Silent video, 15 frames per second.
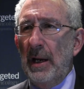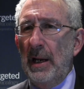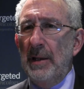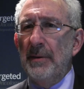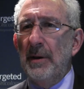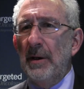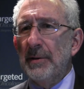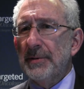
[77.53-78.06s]

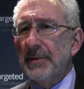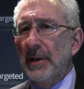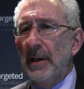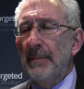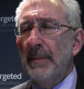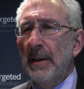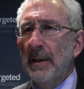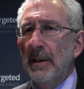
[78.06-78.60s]
And there's
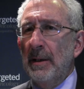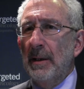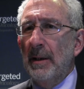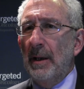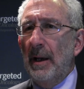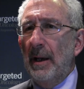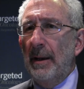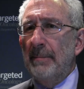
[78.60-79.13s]
uh,
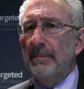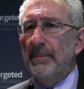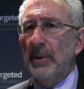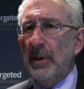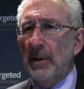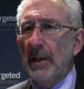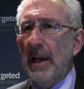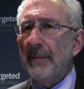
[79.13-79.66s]
um,
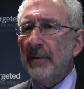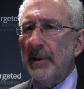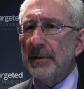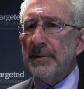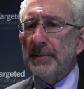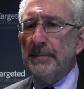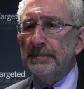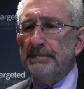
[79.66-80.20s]
pretty good
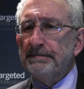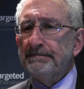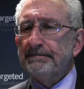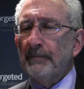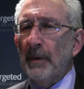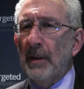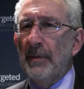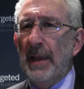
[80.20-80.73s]
evidence
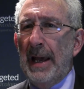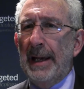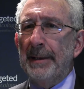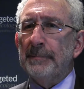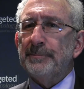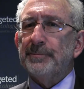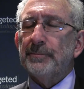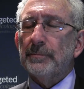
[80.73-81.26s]

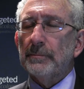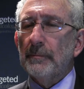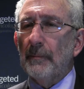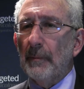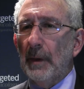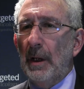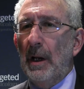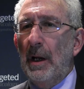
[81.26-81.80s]
that
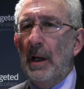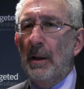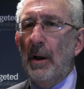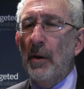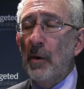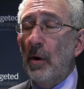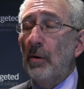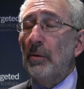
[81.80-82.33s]
uh,
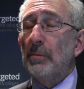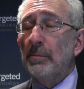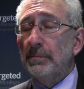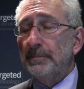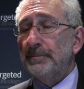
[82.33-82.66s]
although